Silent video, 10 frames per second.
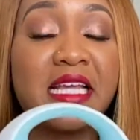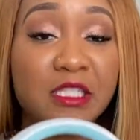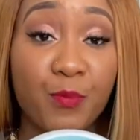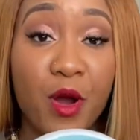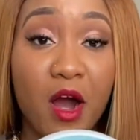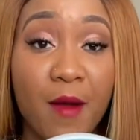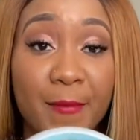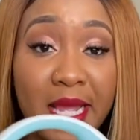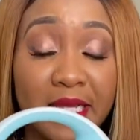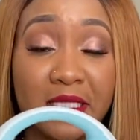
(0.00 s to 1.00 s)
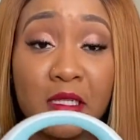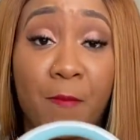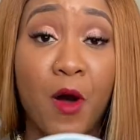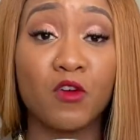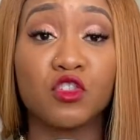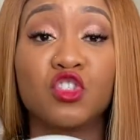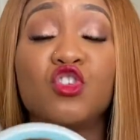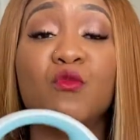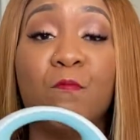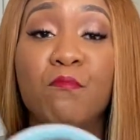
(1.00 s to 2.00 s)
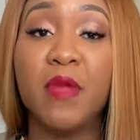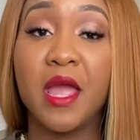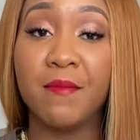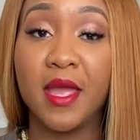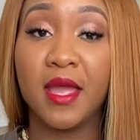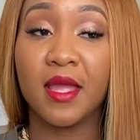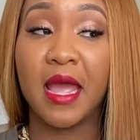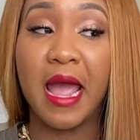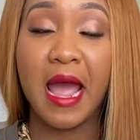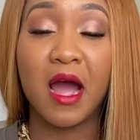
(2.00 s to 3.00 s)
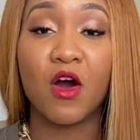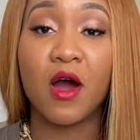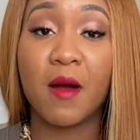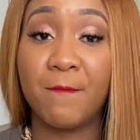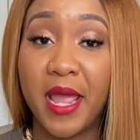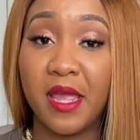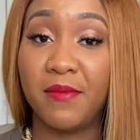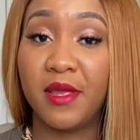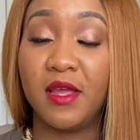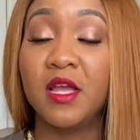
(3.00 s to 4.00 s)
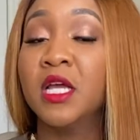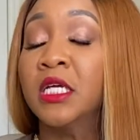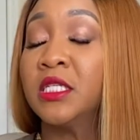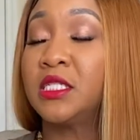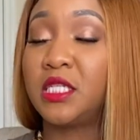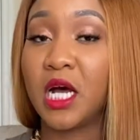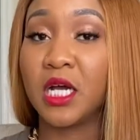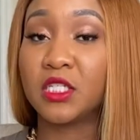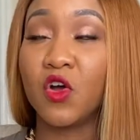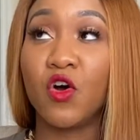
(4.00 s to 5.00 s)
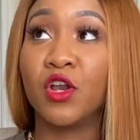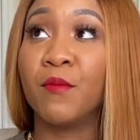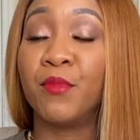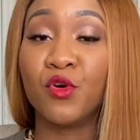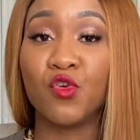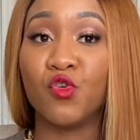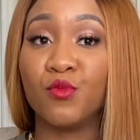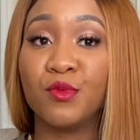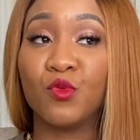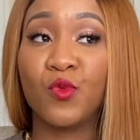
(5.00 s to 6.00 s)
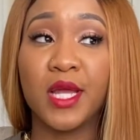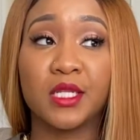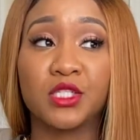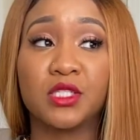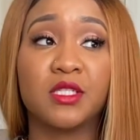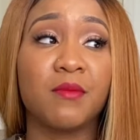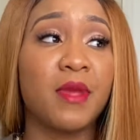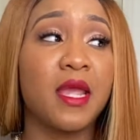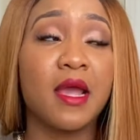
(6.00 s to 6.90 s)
pump is supposed to mimic how a baby sucks on a boob, which to me,